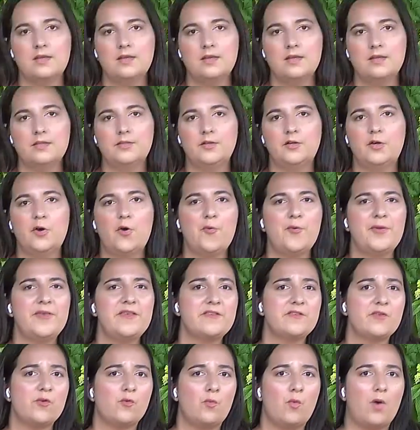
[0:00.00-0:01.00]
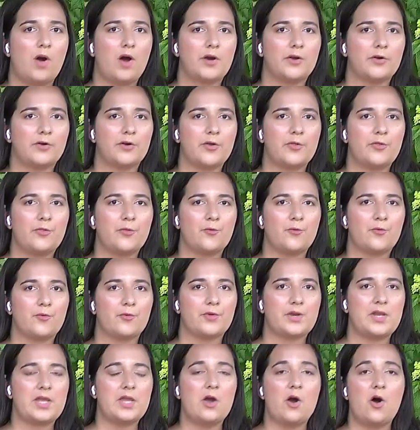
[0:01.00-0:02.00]
The Louisa Water
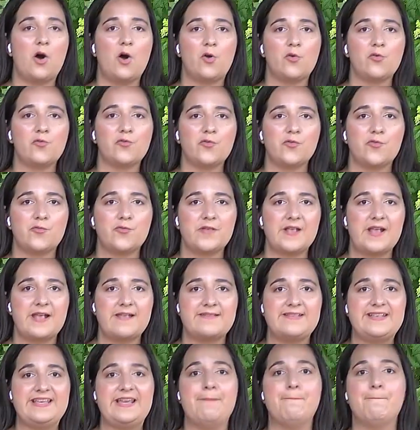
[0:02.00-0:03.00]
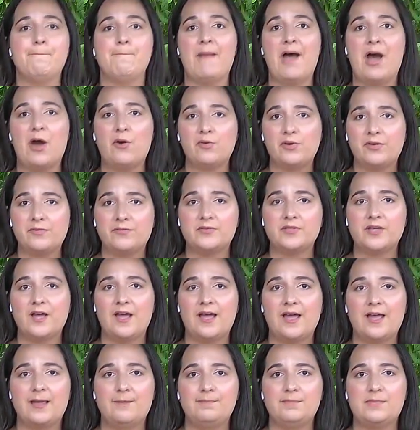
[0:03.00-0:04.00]
Authority also says the amount of
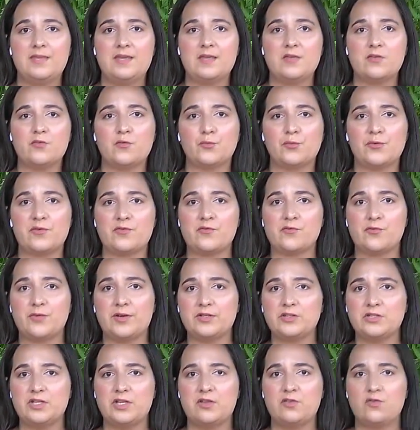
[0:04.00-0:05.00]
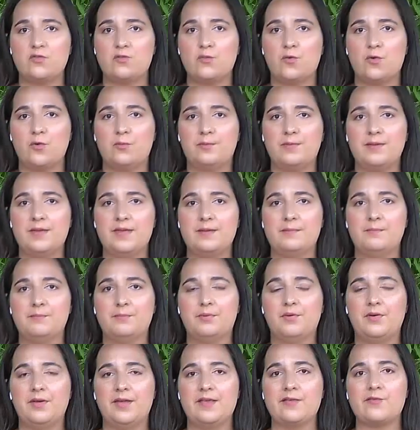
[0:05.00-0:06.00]
time these restrictions will be in
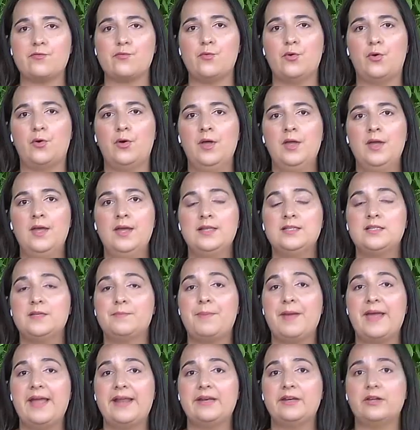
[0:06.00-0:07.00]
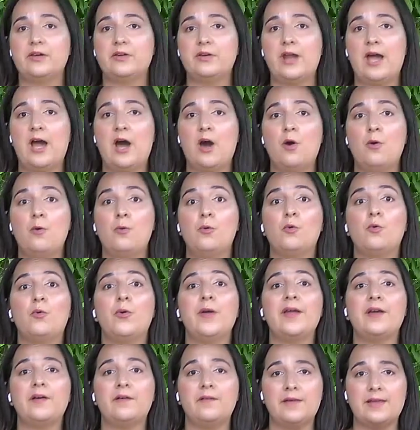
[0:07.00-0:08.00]
place will depend on how
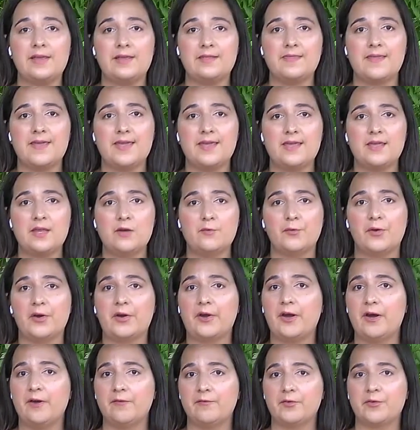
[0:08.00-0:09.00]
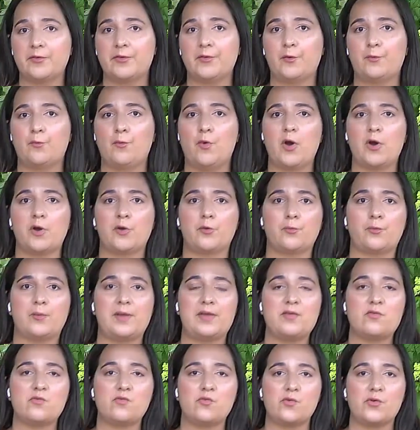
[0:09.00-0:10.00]
quickly they can recover their water
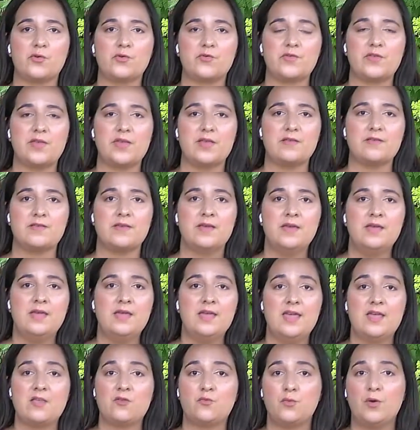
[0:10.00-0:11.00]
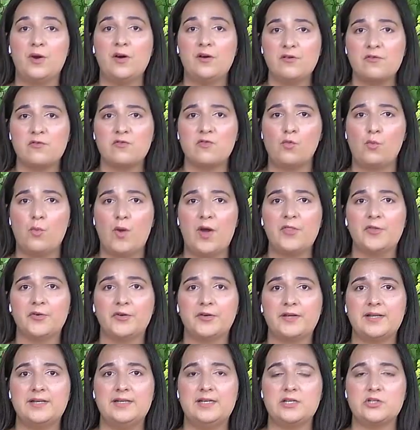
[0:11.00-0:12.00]
resources as well as the
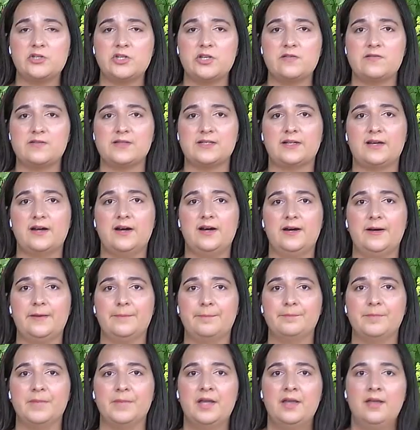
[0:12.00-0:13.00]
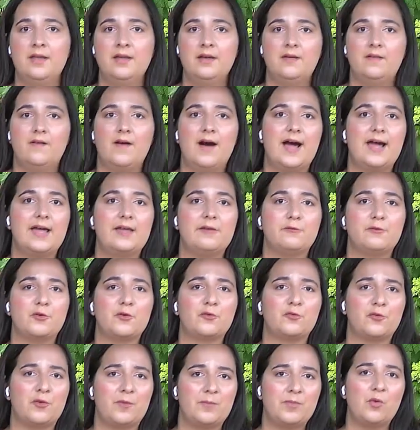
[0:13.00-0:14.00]
weather conditions to come. Live
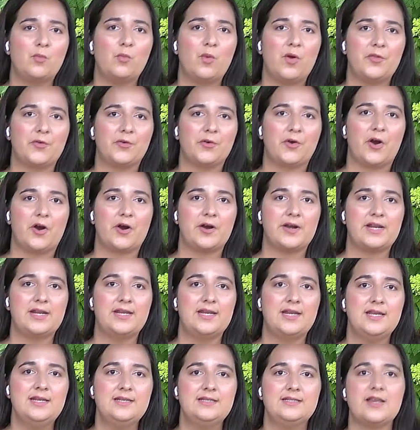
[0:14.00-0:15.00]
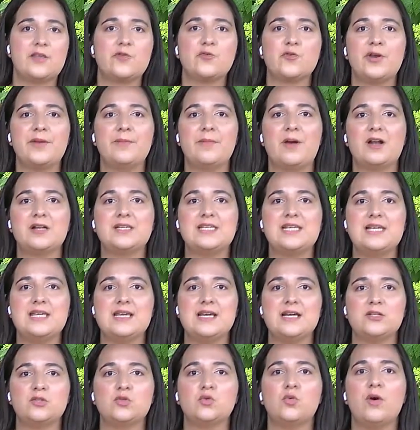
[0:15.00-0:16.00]
from the Weather Garden, Desiree
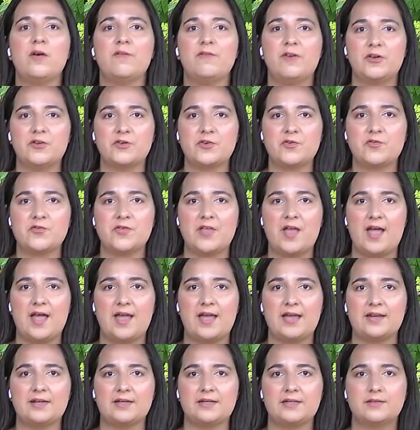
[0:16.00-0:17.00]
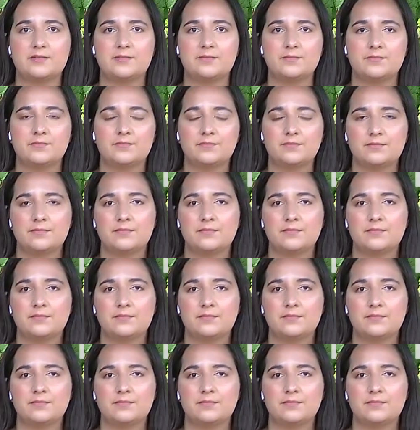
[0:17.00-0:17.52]
Montilla, 12 on your side. Thanks,